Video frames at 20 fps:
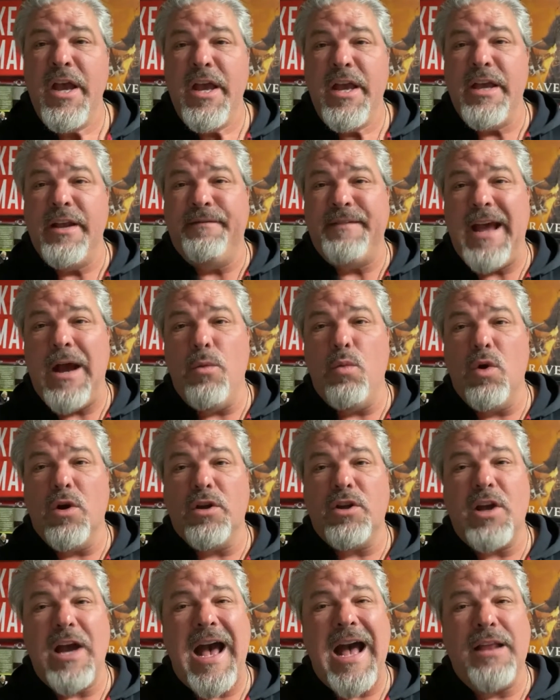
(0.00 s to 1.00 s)
And if that
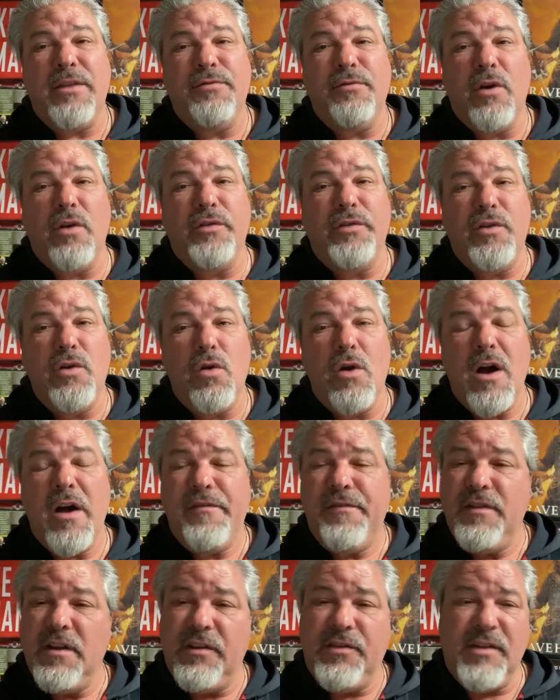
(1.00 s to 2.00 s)
word God throws you
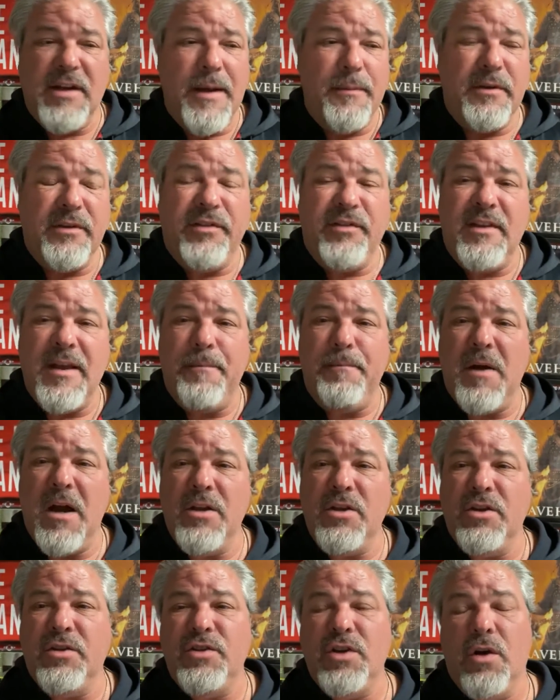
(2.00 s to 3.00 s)
off, listen, I'm going to step on
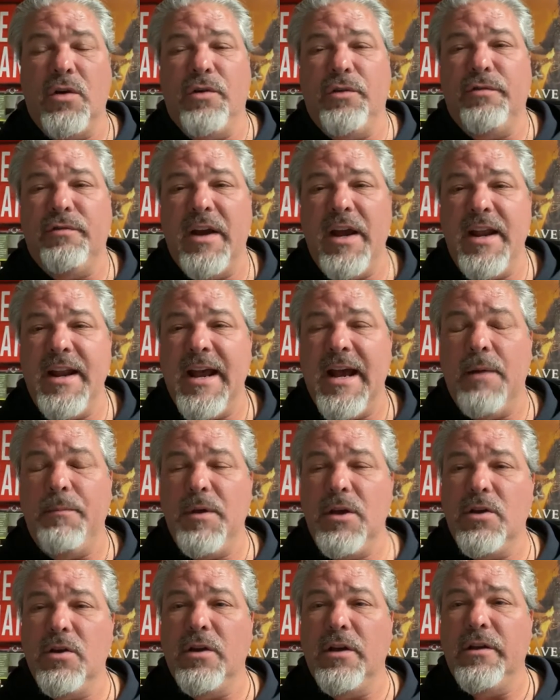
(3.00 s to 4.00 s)
your toes right now
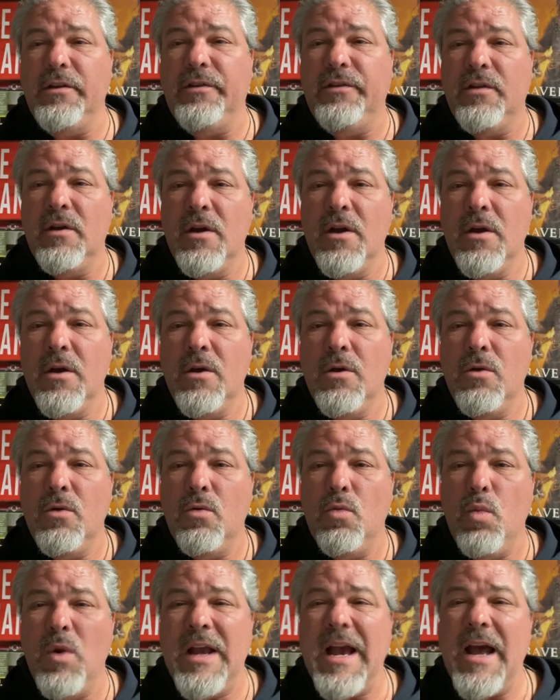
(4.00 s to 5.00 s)
because
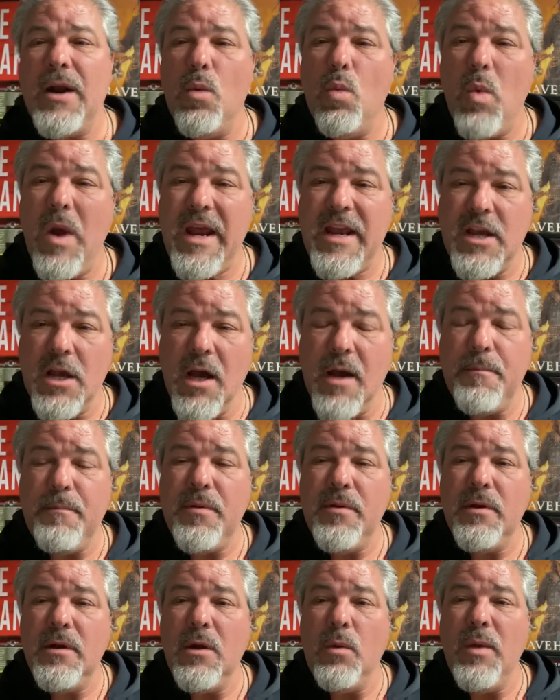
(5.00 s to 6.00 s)
we got to wake up
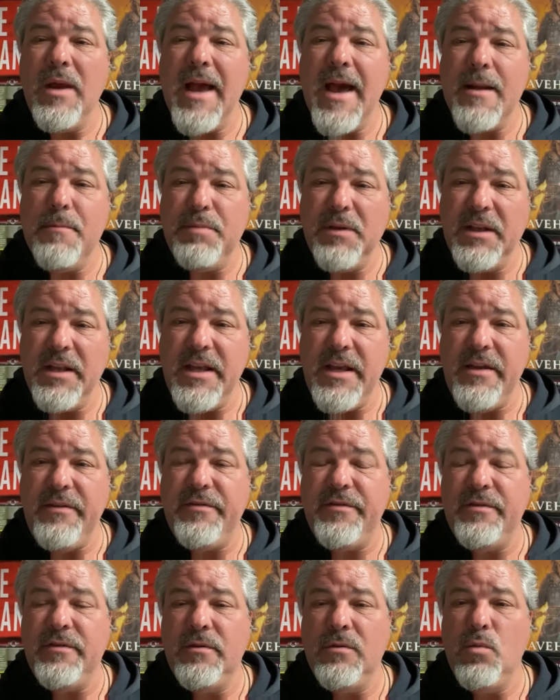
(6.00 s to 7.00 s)
and we got to
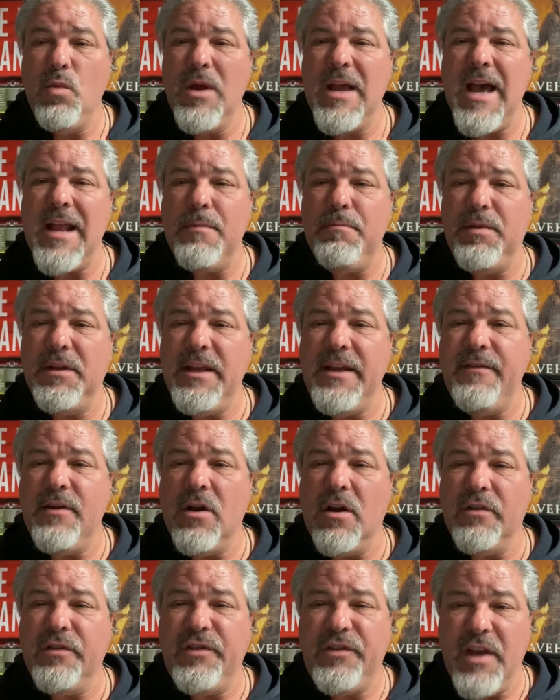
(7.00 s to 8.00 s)
believe. We got to believe in
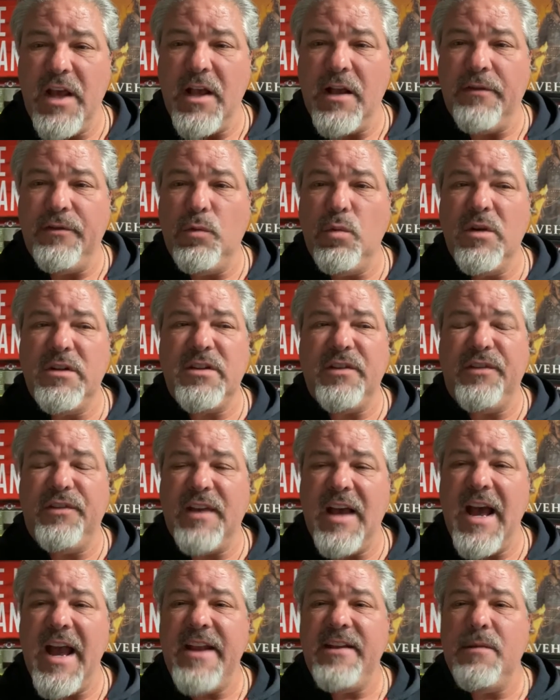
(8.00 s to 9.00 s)
ourselves. We're
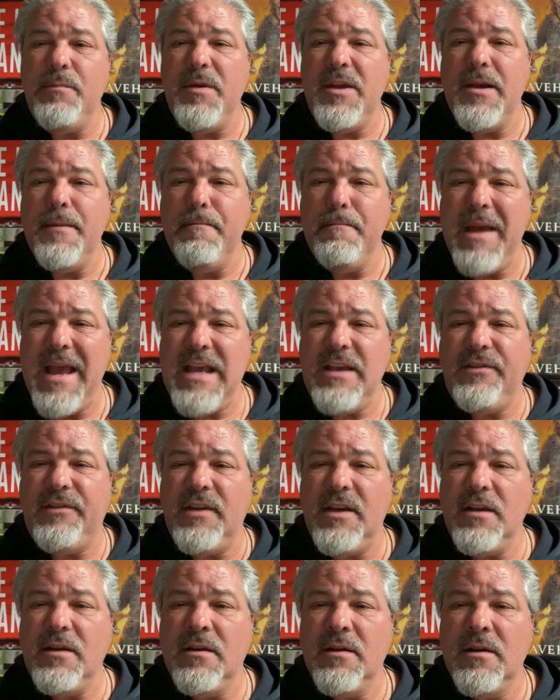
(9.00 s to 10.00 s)
designed to be
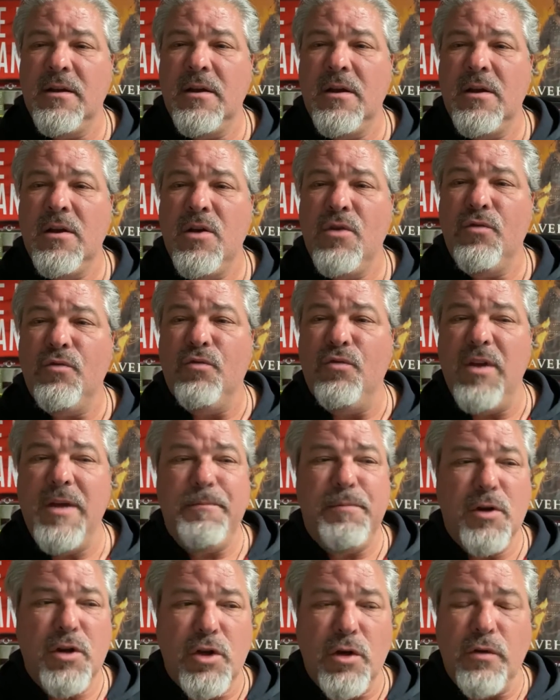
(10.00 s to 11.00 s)
amazing,
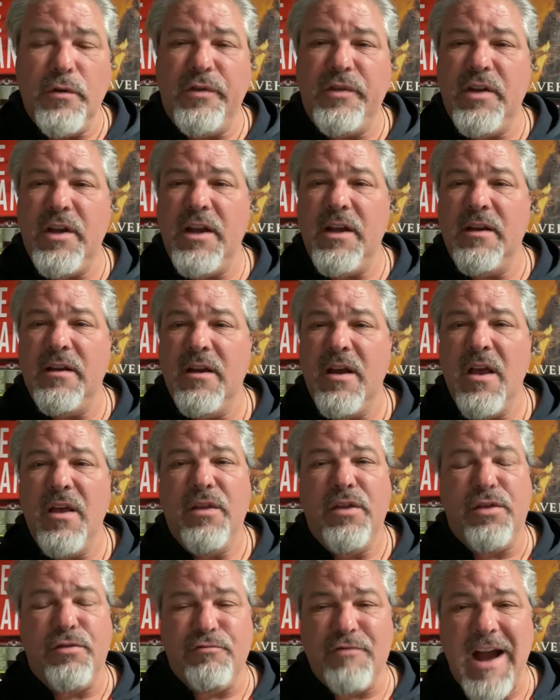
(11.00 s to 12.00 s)
reproducing,
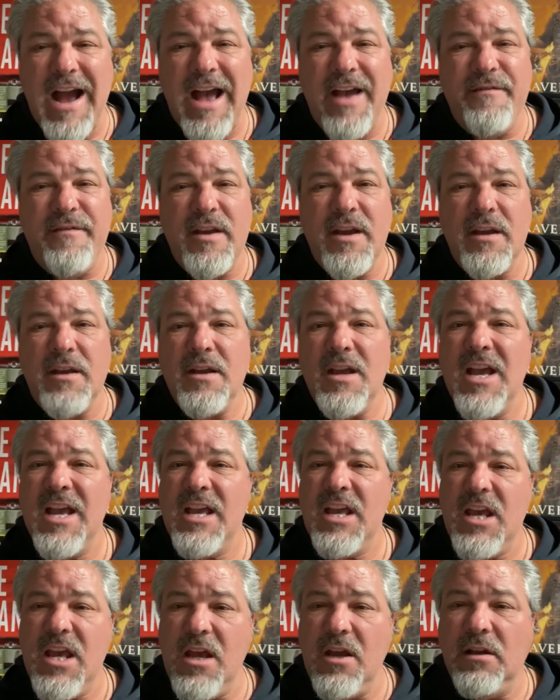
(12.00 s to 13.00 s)
thriving,
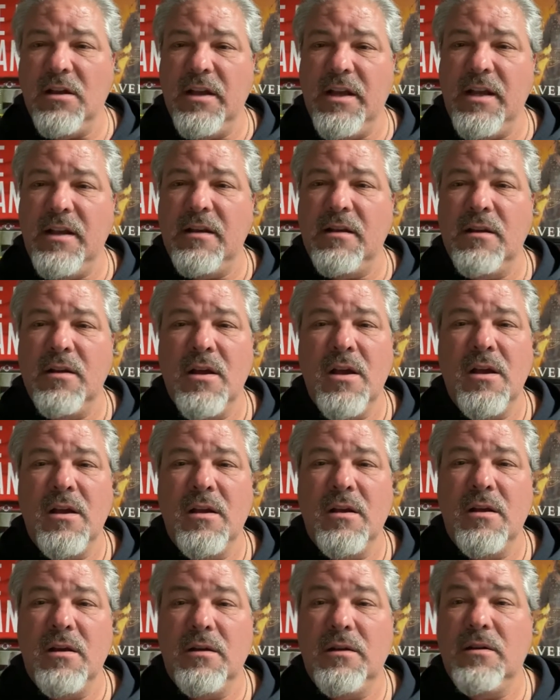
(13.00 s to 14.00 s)
healing
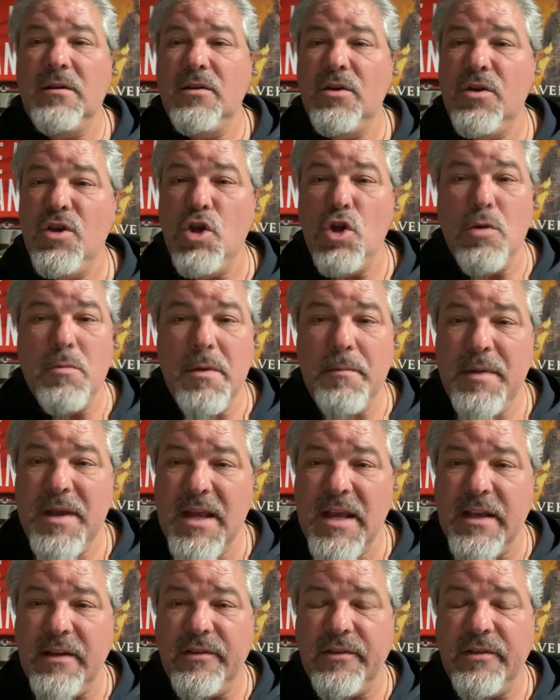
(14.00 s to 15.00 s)
human
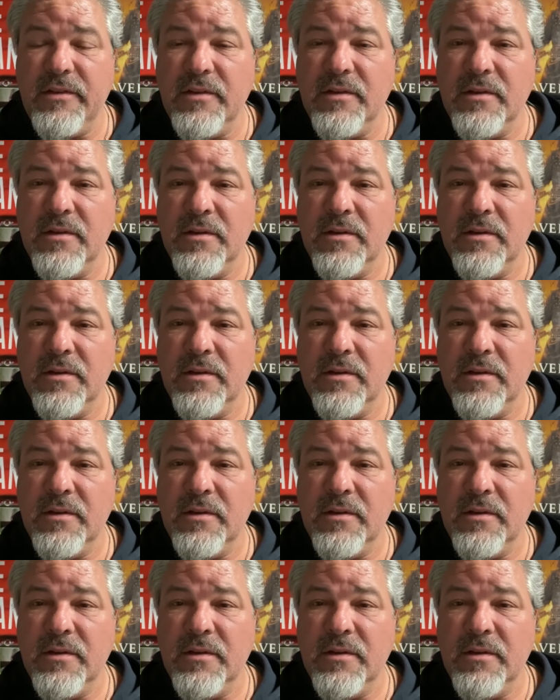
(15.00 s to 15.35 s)
beings.